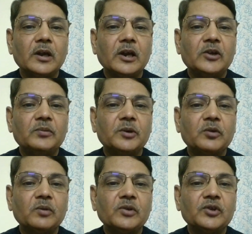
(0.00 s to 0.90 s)
its
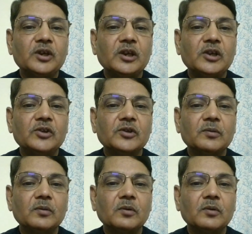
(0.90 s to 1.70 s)
frequency is